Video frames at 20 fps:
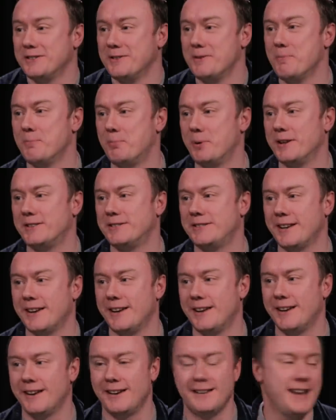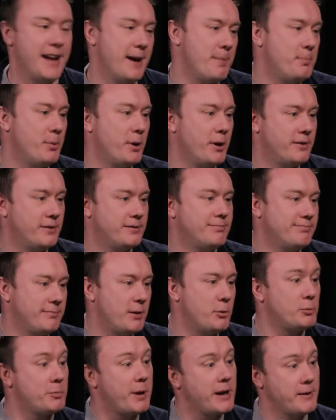Mm. But uh, yeah, but
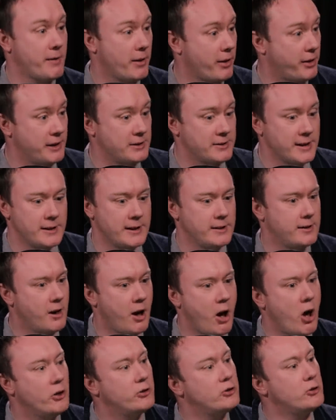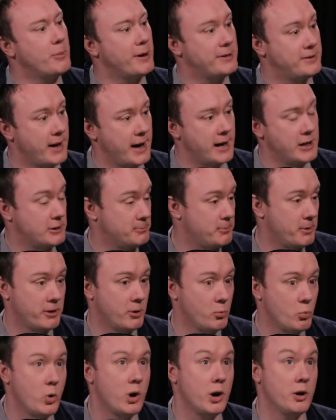there was plenty of other things they did that aren't to my taste, but
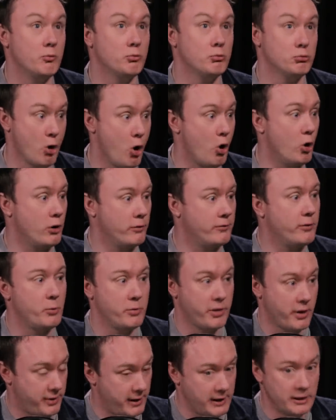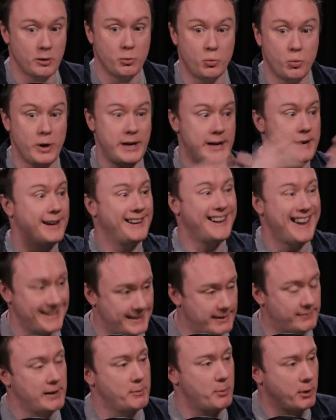that weren't wrong for the thing that we
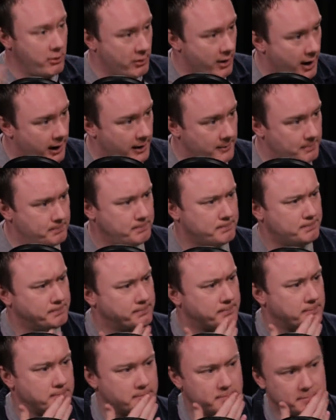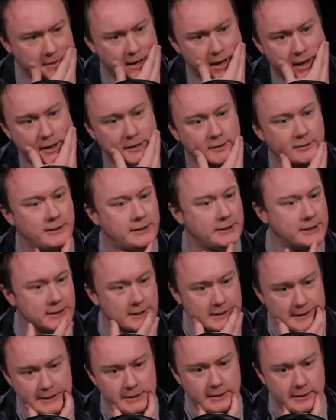collectively were creating. Right. Yeah.
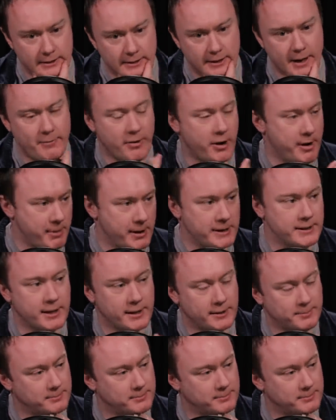I'm very bitter.